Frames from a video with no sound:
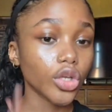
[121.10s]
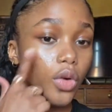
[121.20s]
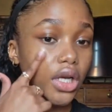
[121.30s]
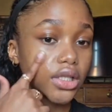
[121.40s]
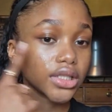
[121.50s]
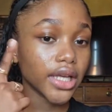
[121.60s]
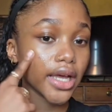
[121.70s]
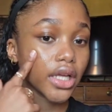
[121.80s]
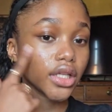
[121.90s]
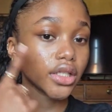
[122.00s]
you want it
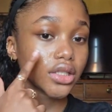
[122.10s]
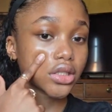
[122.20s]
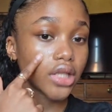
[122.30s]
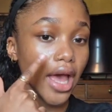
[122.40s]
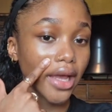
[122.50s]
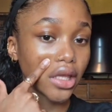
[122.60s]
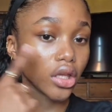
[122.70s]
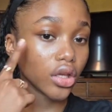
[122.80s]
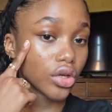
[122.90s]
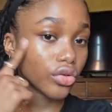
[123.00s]
to get
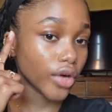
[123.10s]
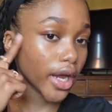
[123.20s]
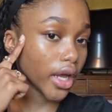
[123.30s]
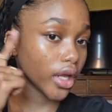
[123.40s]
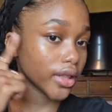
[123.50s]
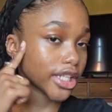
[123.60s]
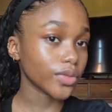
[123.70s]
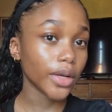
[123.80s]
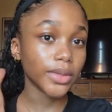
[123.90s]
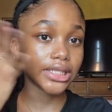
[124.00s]
tacky, right?
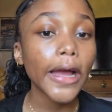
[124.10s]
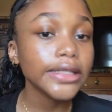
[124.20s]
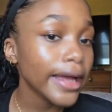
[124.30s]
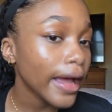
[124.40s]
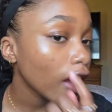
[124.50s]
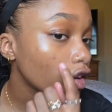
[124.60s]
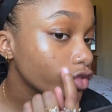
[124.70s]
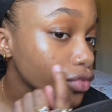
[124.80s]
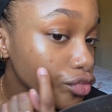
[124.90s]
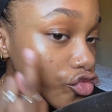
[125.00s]
That's why, because I
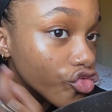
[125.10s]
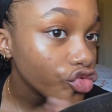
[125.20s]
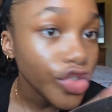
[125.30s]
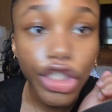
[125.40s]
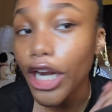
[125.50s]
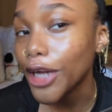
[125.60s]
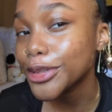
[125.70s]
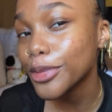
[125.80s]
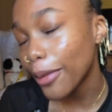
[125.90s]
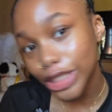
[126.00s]
have
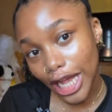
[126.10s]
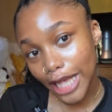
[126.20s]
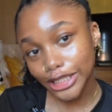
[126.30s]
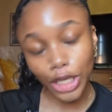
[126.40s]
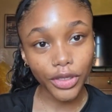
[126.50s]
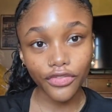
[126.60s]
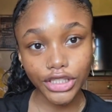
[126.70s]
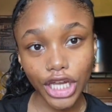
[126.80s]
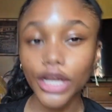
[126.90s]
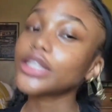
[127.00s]
some blemishes, no beauty
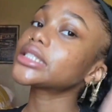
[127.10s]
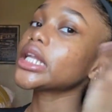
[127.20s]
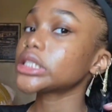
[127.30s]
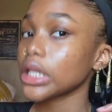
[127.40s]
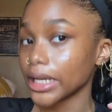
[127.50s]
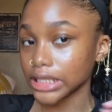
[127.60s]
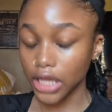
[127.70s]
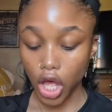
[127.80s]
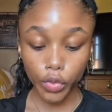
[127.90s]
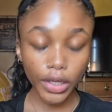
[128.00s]
filter. The skin is still
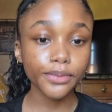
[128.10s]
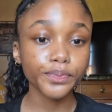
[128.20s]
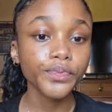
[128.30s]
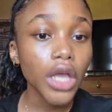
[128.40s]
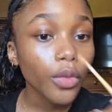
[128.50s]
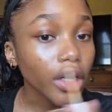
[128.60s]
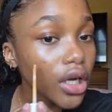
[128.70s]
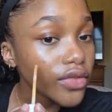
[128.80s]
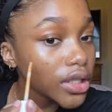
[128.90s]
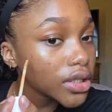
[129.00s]
amazing though. Like, we're
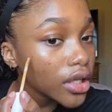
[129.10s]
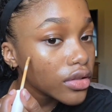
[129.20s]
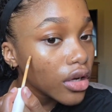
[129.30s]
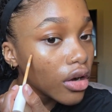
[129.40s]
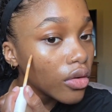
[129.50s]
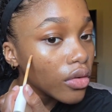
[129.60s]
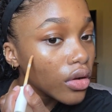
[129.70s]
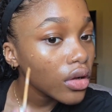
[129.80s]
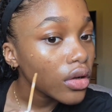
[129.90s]
gonna cover these things. So,